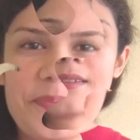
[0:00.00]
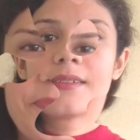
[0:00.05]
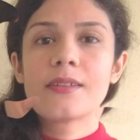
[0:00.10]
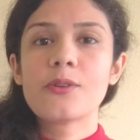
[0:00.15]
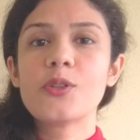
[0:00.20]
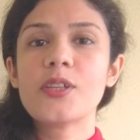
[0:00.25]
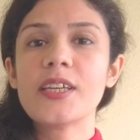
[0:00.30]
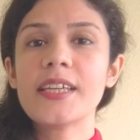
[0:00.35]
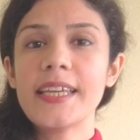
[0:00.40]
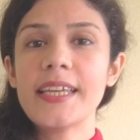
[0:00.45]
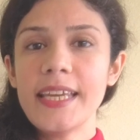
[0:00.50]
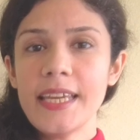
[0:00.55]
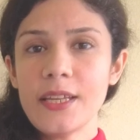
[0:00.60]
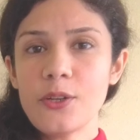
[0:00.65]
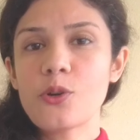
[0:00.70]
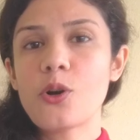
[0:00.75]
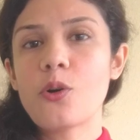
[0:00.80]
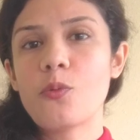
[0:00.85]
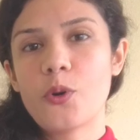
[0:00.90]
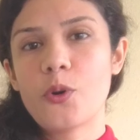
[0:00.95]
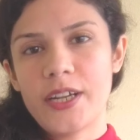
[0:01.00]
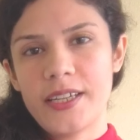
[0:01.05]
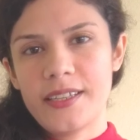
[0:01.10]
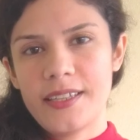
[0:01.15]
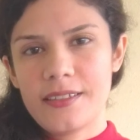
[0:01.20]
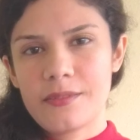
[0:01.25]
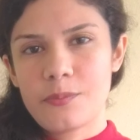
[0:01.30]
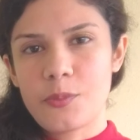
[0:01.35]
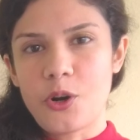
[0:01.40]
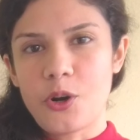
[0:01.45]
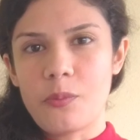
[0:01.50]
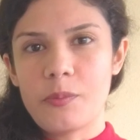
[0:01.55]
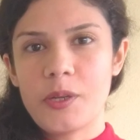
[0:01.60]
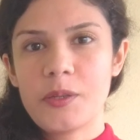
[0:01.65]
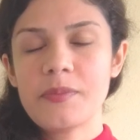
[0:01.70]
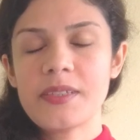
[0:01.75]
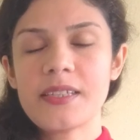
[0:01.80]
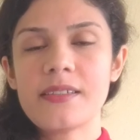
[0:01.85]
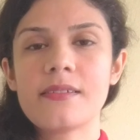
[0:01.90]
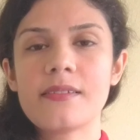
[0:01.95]
So the key to avoid these
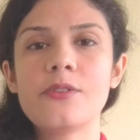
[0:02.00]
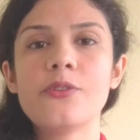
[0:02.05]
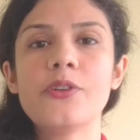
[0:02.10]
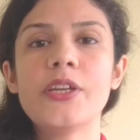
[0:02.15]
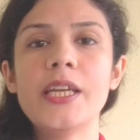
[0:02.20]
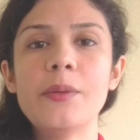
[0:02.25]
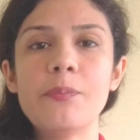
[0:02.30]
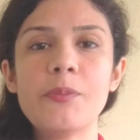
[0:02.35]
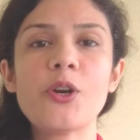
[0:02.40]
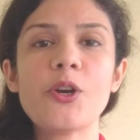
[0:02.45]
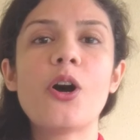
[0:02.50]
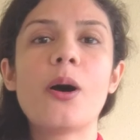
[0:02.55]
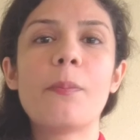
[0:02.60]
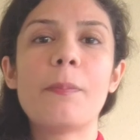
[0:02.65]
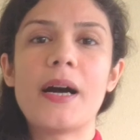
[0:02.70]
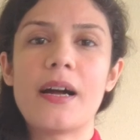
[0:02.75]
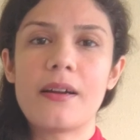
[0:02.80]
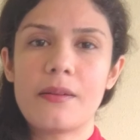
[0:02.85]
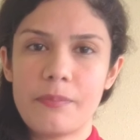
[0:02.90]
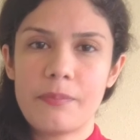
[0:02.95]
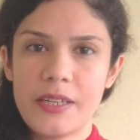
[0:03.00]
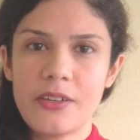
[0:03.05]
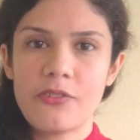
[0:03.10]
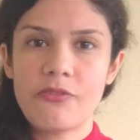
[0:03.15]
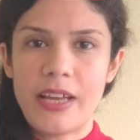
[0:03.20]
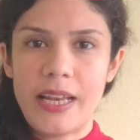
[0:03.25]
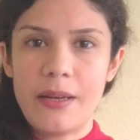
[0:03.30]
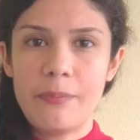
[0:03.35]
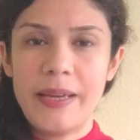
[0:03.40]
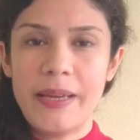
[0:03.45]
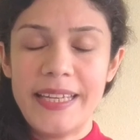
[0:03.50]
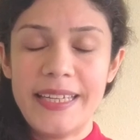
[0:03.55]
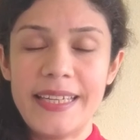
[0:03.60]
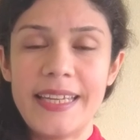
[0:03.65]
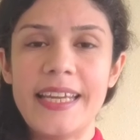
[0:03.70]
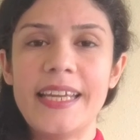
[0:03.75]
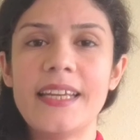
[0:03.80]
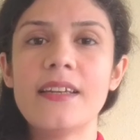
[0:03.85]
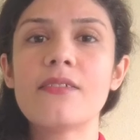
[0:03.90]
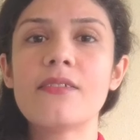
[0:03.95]
problems is to keep your apartment well
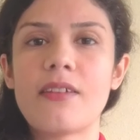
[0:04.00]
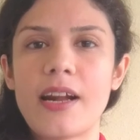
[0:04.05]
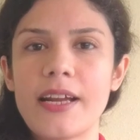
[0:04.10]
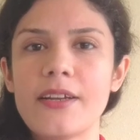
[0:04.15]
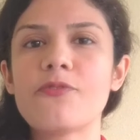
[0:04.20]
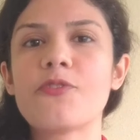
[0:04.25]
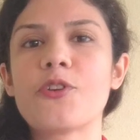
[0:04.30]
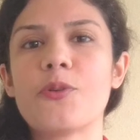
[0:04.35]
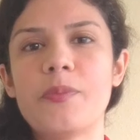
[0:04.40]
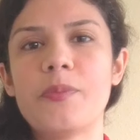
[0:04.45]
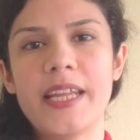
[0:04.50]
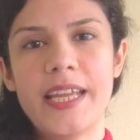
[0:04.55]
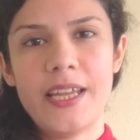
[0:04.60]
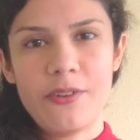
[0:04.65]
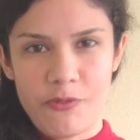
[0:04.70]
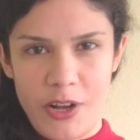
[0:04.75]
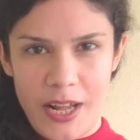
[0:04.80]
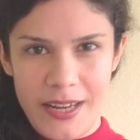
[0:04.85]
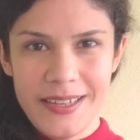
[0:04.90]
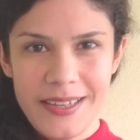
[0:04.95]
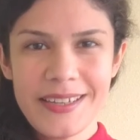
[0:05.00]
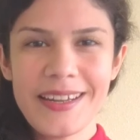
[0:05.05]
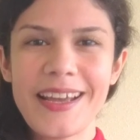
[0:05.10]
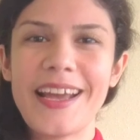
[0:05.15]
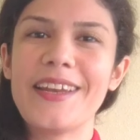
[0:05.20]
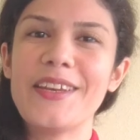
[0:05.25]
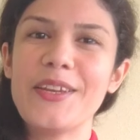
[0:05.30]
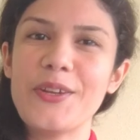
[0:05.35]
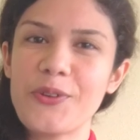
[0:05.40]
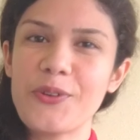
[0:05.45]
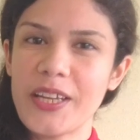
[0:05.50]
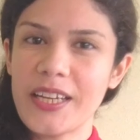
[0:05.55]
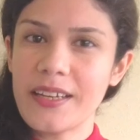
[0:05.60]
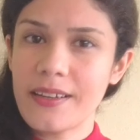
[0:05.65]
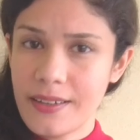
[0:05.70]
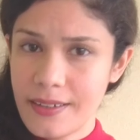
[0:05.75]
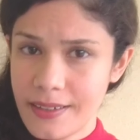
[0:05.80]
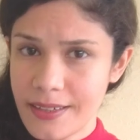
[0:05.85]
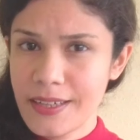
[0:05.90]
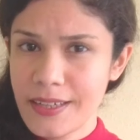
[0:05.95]
maintained right from day one, and you
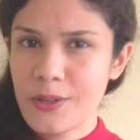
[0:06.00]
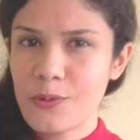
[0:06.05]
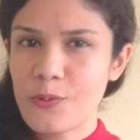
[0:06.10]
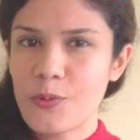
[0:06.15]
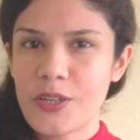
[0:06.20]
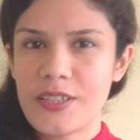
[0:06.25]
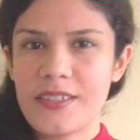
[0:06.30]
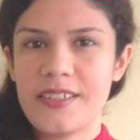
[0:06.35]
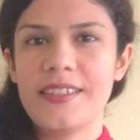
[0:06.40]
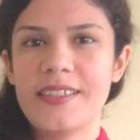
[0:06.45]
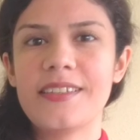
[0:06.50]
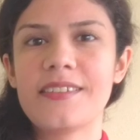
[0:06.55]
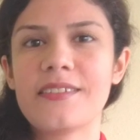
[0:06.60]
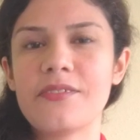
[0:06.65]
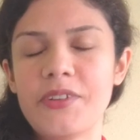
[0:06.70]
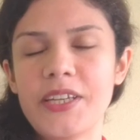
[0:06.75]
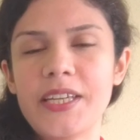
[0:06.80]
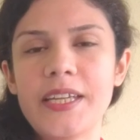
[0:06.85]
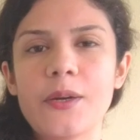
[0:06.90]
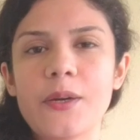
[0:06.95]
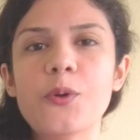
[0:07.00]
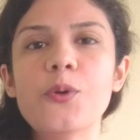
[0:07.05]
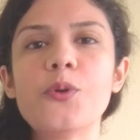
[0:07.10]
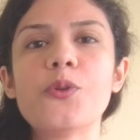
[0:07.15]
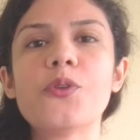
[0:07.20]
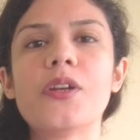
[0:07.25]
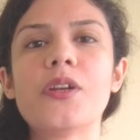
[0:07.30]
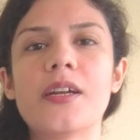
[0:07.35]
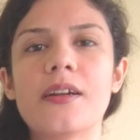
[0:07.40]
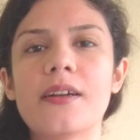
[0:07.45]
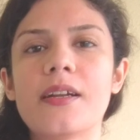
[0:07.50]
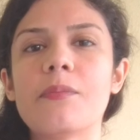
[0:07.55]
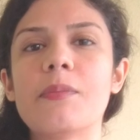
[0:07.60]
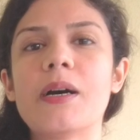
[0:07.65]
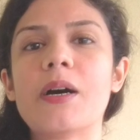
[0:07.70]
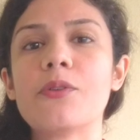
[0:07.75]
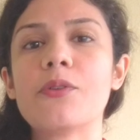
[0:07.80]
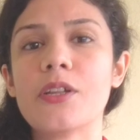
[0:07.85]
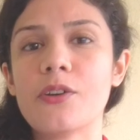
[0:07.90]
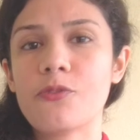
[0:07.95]
can continue watching this video to learn
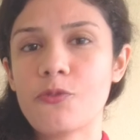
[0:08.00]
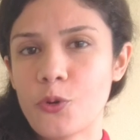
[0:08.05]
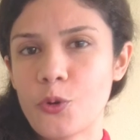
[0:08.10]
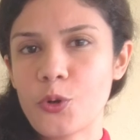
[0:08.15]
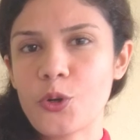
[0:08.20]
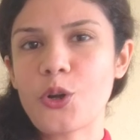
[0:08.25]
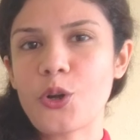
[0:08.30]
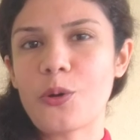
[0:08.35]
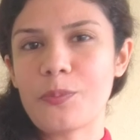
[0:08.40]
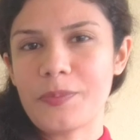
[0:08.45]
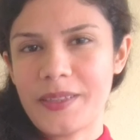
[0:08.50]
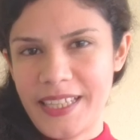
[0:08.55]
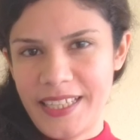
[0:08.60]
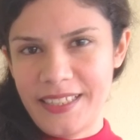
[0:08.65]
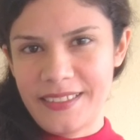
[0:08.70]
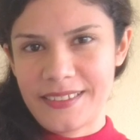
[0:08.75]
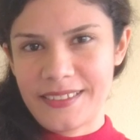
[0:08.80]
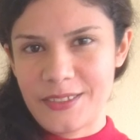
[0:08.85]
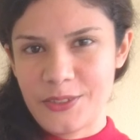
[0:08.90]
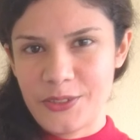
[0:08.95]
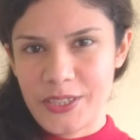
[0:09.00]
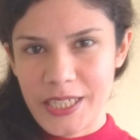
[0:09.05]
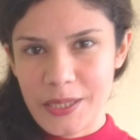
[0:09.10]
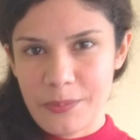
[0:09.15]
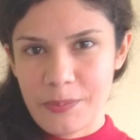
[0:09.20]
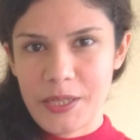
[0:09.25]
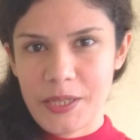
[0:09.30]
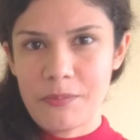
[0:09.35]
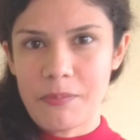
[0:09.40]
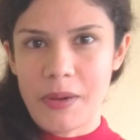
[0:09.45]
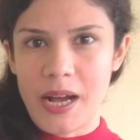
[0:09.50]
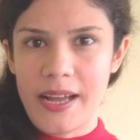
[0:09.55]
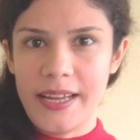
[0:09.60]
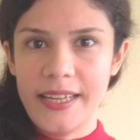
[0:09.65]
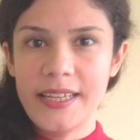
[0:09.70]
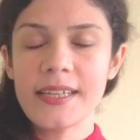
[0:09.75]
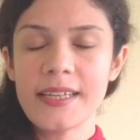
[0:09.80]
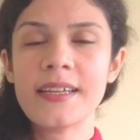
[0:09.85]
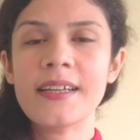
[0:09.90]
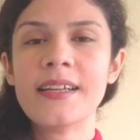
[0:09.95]
about the 4 top things to keep in
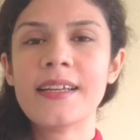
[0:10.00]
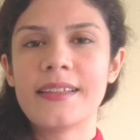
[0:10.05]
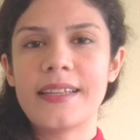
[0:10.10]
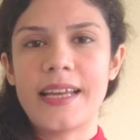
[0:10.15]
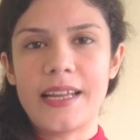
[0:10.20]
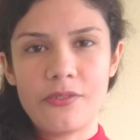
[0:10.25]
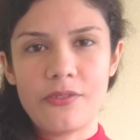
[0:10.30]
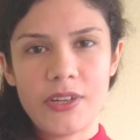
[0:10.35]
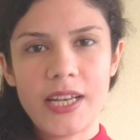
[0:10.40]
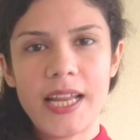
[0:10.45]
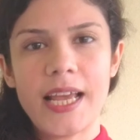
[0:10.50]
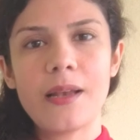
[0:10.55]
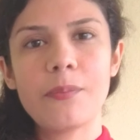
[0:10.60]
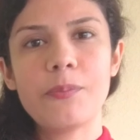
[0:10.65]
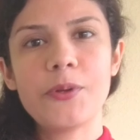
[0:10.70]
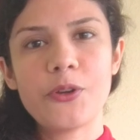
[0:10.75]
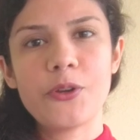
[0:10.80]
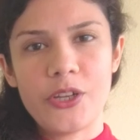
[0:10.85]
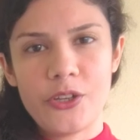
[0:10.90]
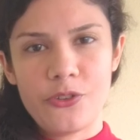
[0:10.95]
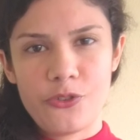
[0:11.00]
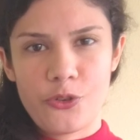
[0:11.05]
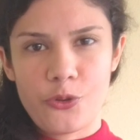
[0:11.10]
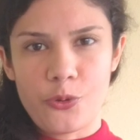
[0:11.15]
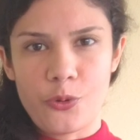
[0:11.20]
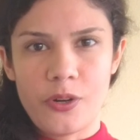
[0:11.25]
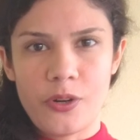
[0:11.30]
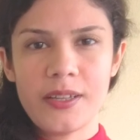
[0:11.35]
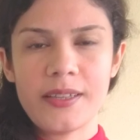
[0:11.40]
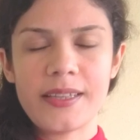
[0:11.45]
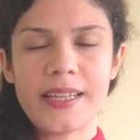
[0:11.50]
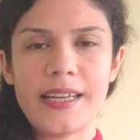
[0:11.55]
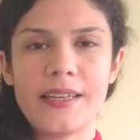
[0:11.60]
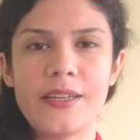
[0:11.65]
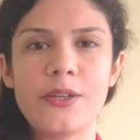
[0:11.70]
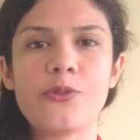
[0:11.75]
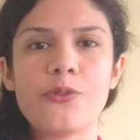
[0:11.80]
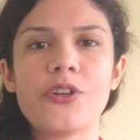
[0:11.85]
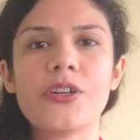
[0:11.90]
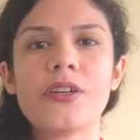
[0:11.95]
mind that will help you ensure
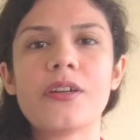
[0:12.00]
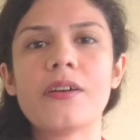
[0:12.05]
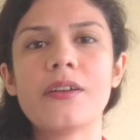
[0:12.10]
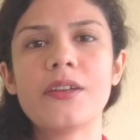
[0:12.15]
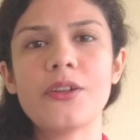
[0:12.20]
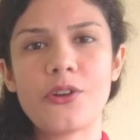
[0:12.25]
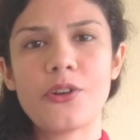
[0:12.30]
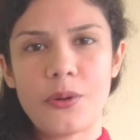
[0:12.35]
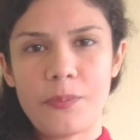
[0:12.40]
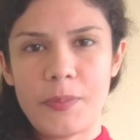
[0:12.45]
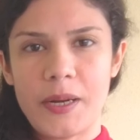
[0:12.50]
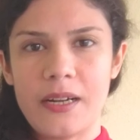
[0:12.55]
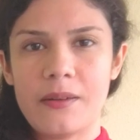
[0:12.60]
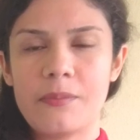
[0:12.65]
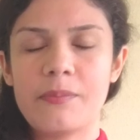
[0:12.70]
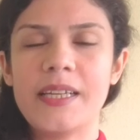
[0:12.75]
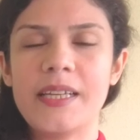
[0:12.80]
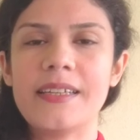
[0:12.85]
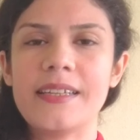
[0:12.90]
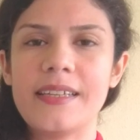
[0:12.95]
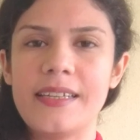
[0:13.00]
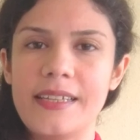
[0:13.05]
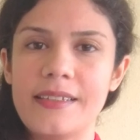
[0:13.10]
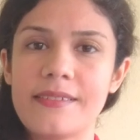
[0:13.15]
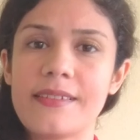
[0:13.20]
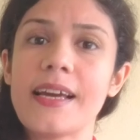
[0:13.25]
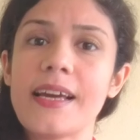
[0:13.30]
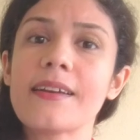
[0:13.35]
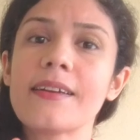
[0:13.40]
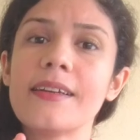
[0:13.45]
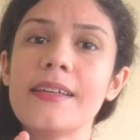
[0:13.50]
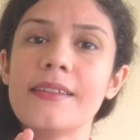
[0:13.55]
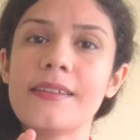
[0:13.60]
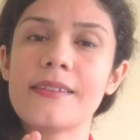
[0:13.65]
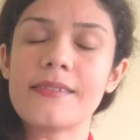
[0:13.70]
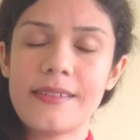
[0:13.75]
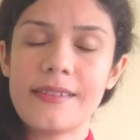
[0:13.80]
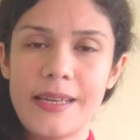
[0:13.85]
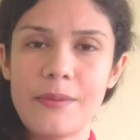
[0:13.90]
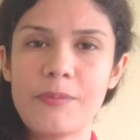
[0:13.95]
that you return your apartment in exactly
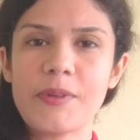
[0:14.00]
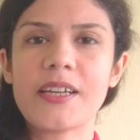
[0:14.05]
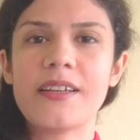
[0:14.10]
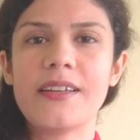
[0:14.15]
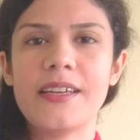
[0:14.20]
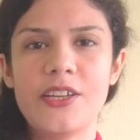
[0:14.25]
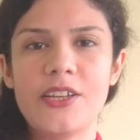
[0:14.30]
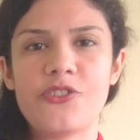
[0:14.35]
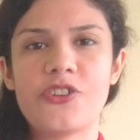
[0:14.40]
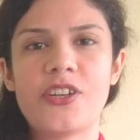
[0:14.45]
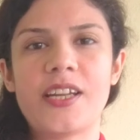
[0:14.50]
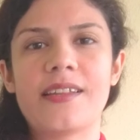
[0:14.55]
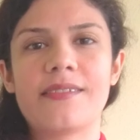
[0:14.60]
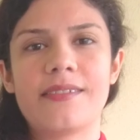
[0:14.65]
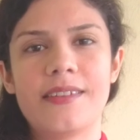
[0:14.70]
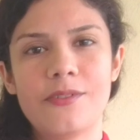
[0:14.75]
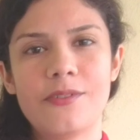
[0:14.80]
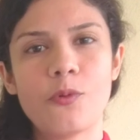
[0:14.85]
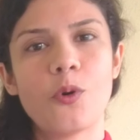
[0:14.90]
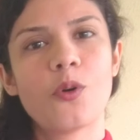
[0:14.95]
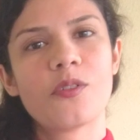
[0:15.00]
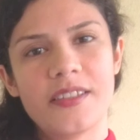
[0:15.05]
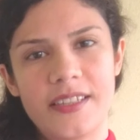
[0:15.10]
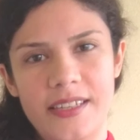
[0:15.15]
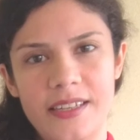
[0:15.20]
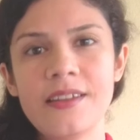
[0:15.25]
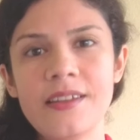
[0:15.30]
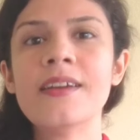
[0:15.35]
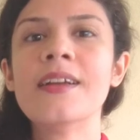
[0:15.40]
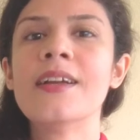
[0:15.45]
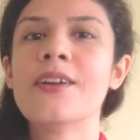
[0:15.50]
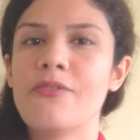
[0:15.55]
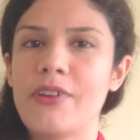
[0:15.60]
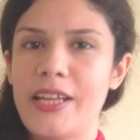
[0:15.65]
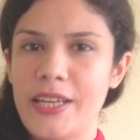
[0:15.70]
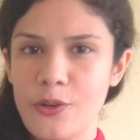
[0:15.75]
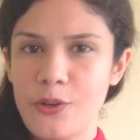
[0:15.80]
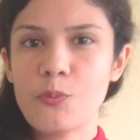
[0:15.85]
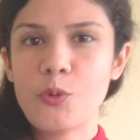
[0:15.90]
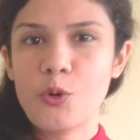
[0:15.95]
the same condition as it was in
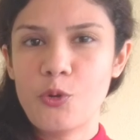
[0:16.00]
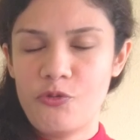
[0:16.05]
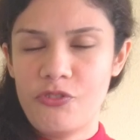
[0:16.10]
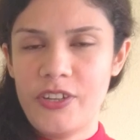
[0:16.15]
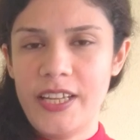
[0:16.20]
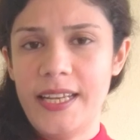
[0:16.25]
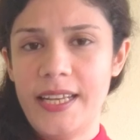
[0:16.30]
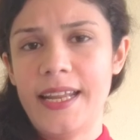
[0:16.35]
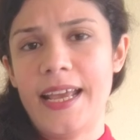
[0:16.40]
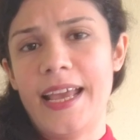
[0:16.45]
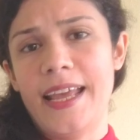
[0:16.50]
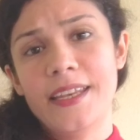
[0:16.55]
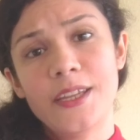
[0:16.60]
when you moved in.